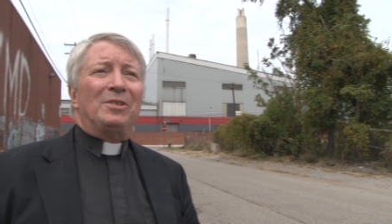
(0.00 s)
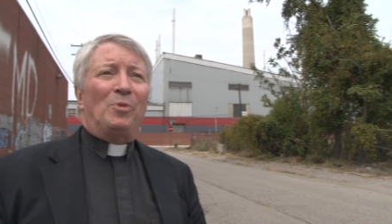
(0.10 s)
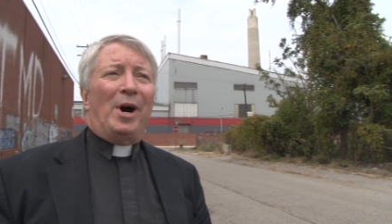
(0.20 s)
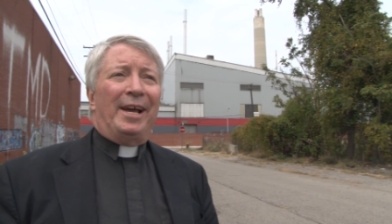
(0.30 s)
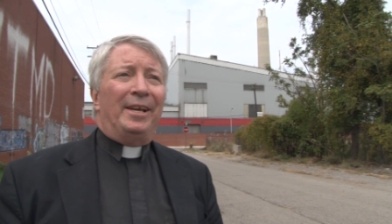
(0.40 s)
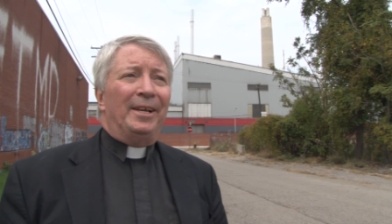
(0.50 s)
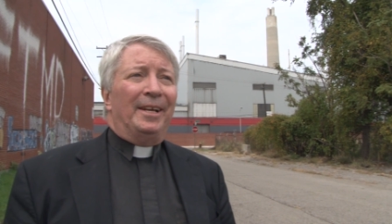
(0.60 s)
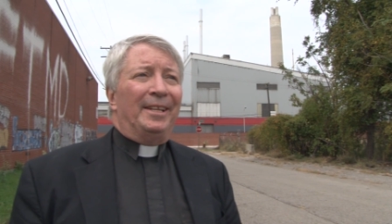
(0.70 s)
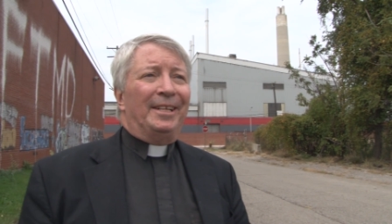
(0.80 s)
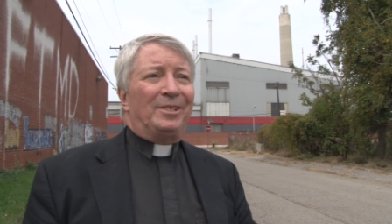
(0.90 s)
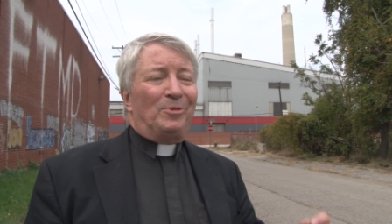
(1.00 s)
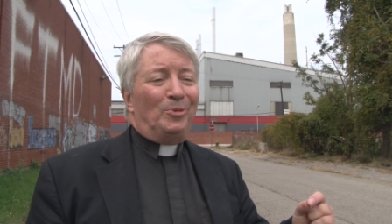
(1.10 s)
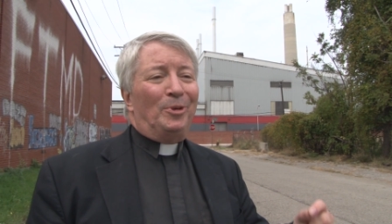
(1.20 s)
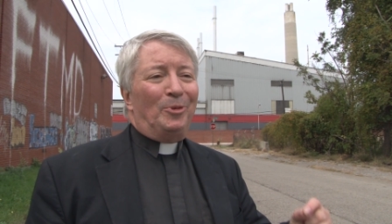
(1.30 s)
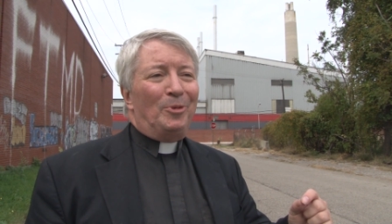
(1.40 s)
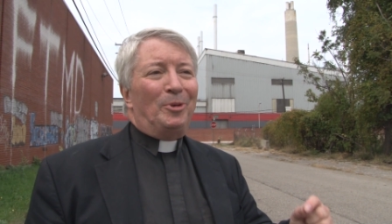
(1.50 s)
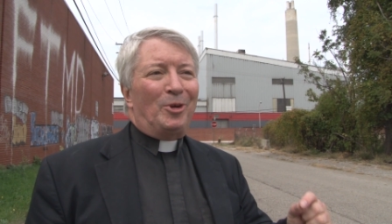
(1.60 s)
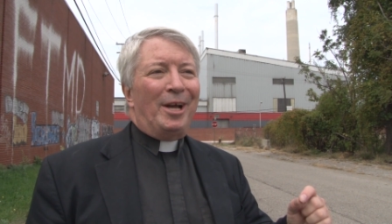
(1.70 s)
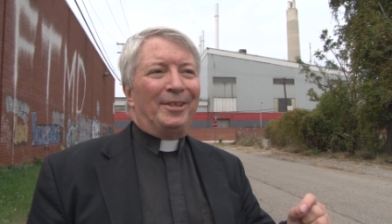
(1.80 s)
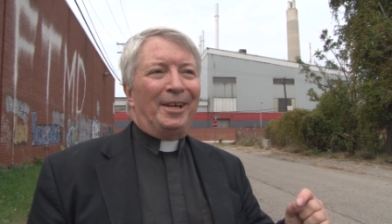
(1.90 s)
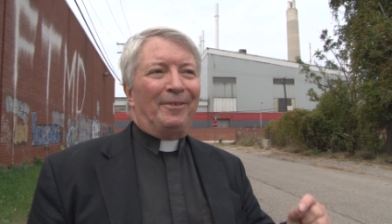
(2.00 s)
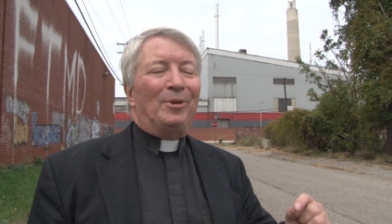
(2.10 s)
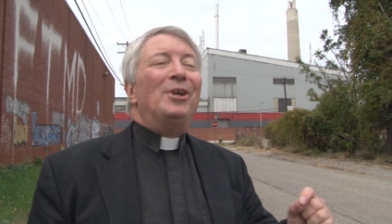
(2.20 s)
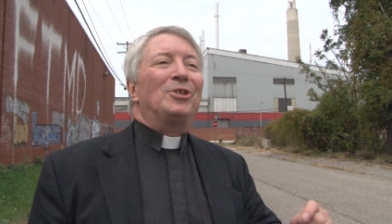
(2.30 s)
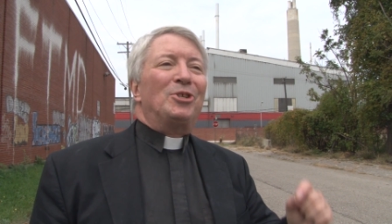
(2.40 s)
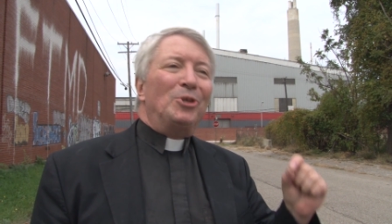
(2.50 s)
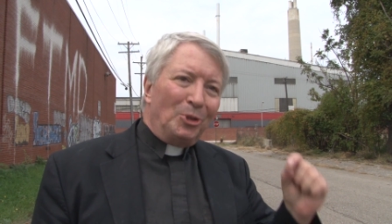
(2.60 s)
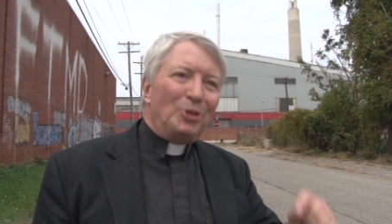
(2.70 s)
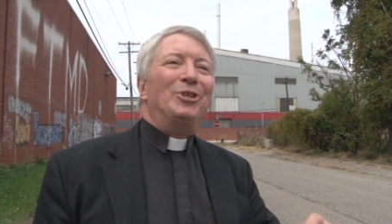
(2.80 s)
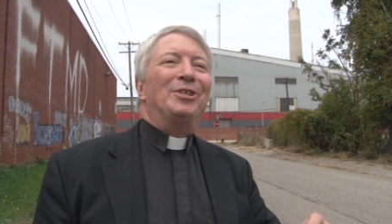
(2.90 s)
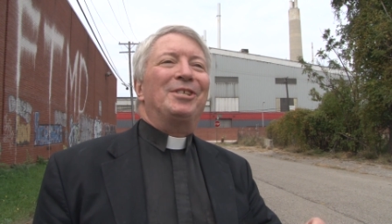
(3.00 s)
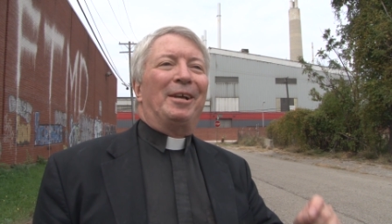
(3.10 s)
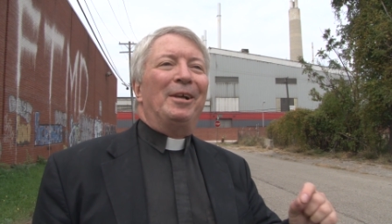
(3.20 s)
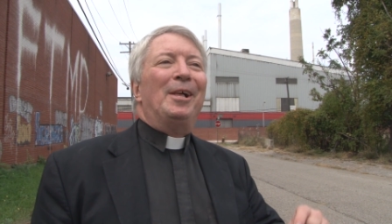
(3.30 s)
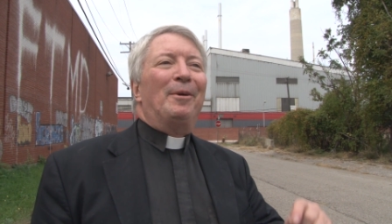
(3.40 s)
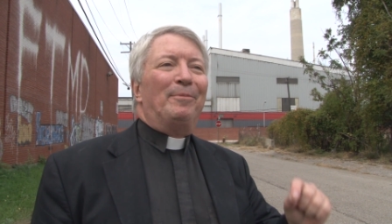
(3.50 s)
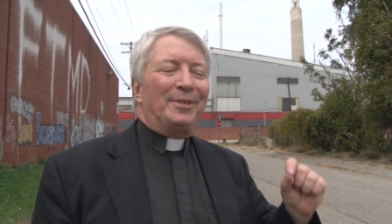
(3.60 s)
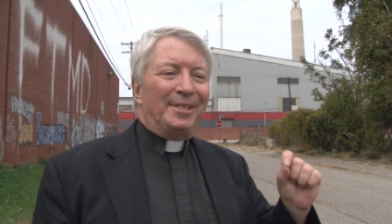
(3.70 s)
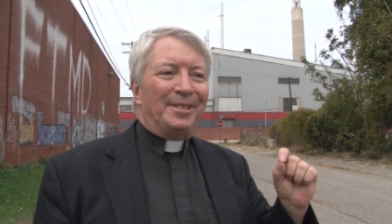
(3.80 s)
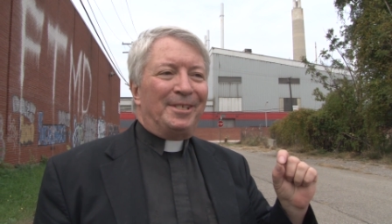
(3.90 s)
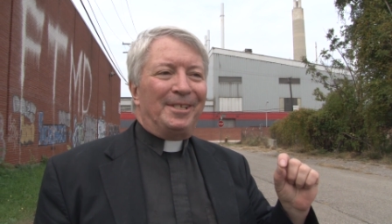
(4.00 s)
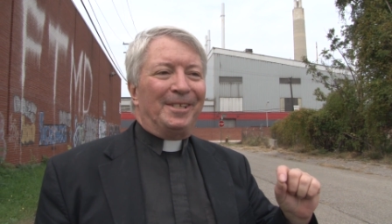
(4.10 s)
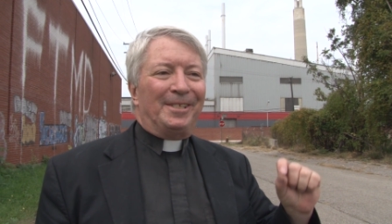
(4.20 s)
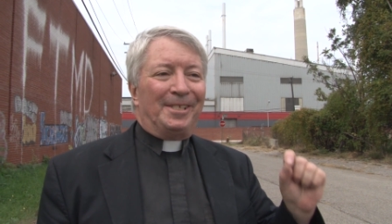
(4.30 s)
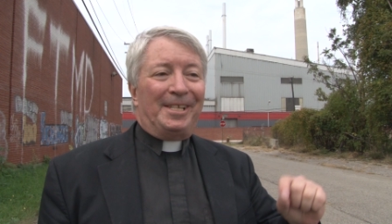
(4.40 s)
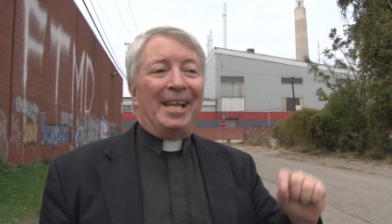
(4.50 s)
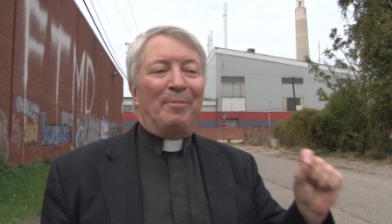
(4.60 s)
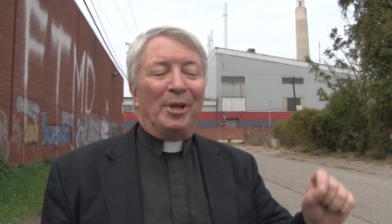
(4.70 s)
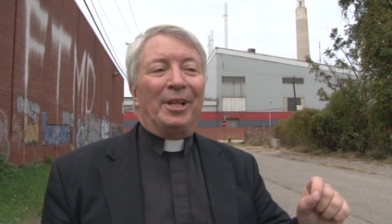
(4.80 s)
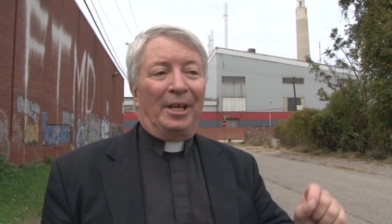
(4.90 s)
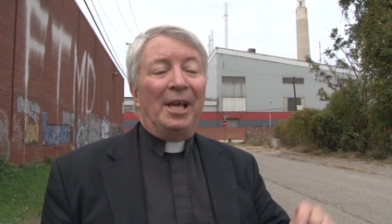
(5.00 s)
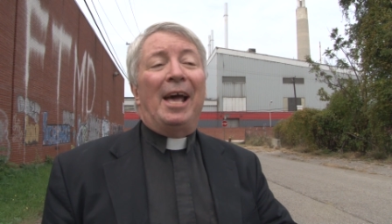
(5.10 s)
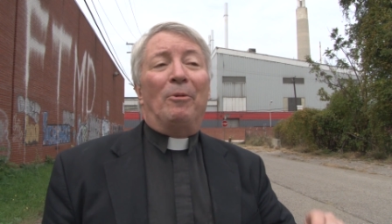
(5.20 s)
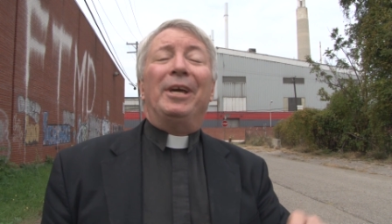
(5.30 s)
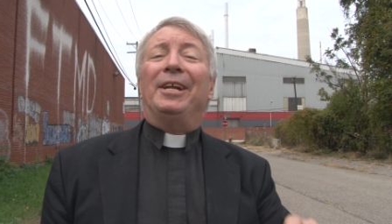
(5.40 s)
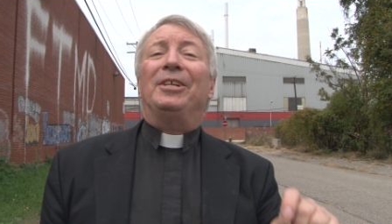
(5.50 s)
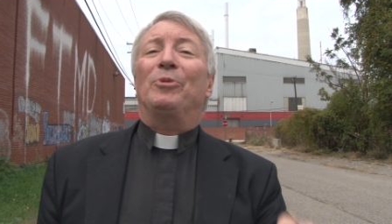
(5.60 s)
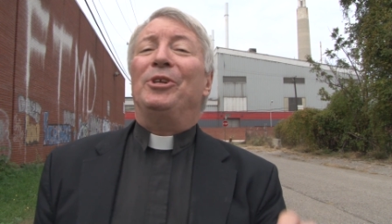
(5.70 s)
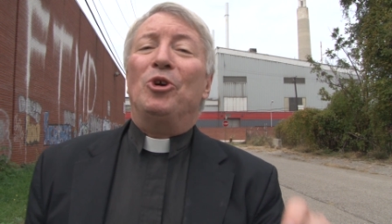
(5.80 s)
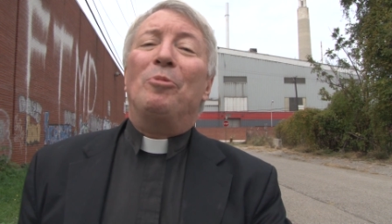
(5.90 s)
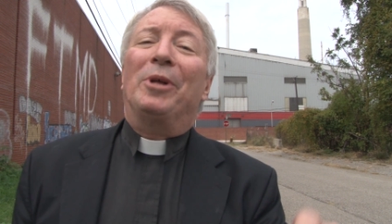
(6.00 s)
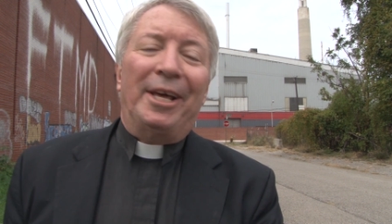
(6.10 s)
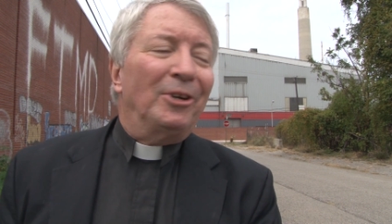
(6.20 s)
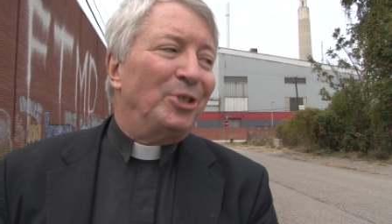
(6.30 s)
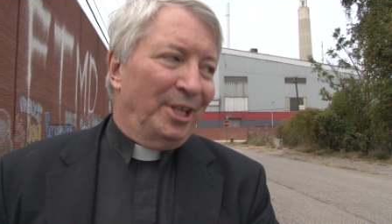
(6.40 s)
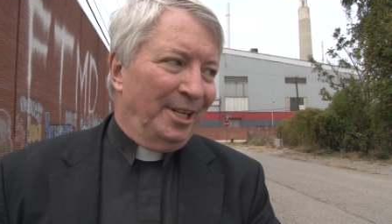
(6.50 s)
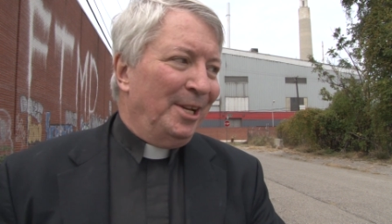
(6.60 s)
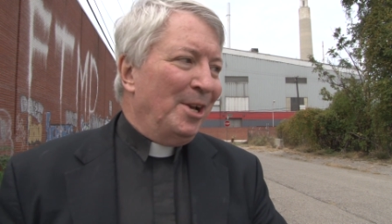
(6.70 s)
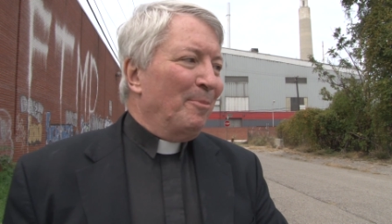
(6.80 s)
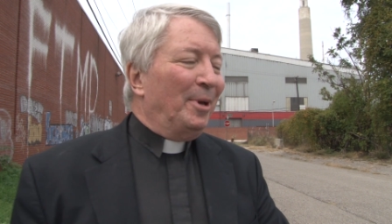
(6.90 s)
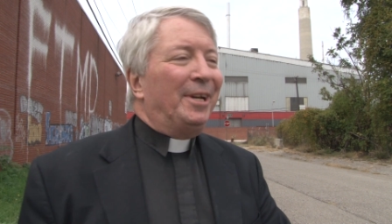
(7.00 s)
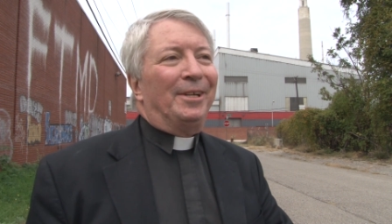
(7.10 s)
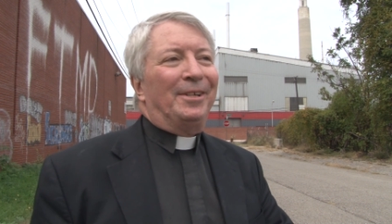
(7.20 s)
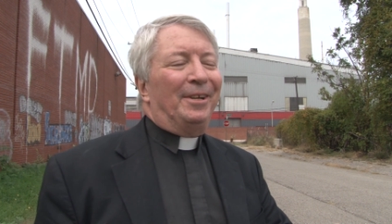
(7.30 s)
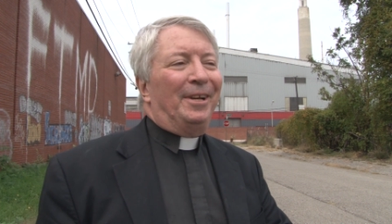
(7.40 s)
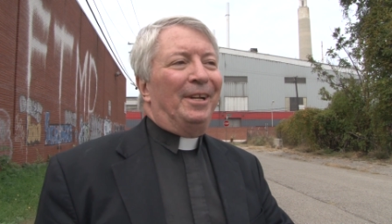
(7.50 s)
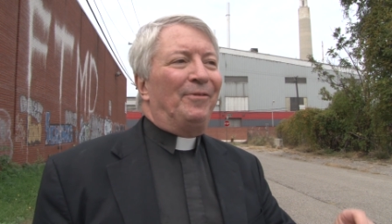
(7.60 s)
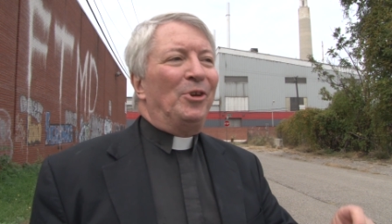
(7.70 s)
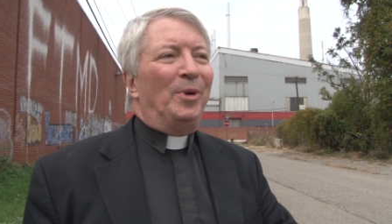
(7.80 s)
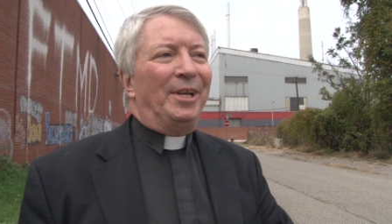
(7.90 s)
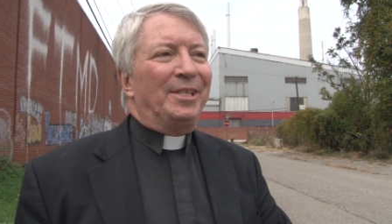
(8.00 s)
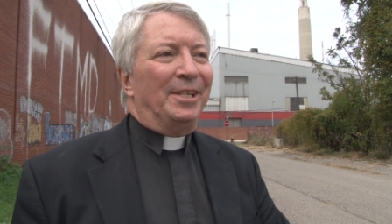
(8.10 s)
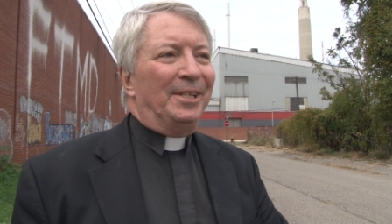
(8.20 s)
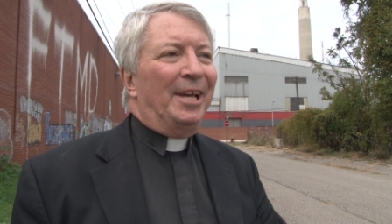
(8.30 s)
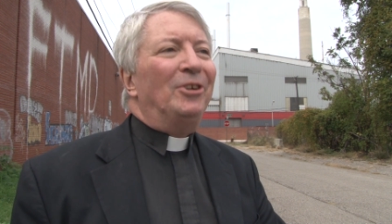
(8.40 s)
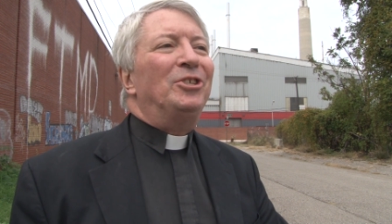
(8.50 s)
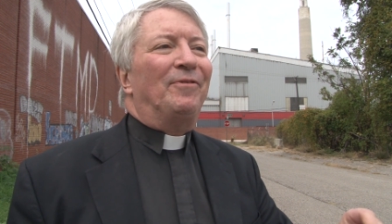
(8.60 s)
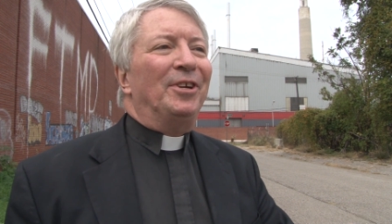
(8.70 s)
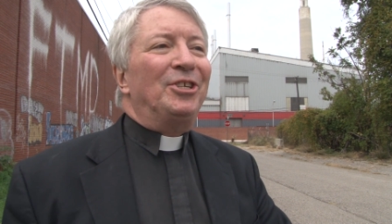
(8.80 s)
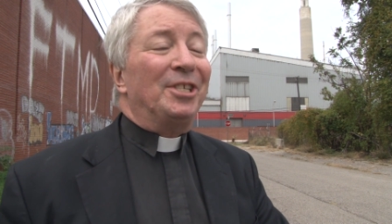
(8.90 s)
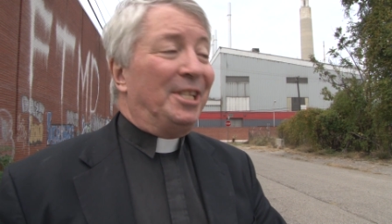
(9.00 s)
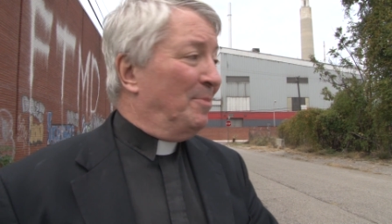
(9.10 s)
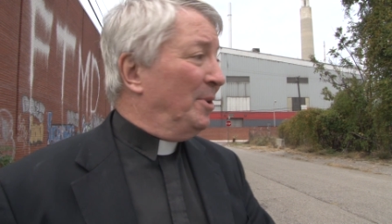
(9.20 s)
is why we try to think of solutions like sustainability. And we'll get into renewable energy because in a few weeks, and energy efficiency,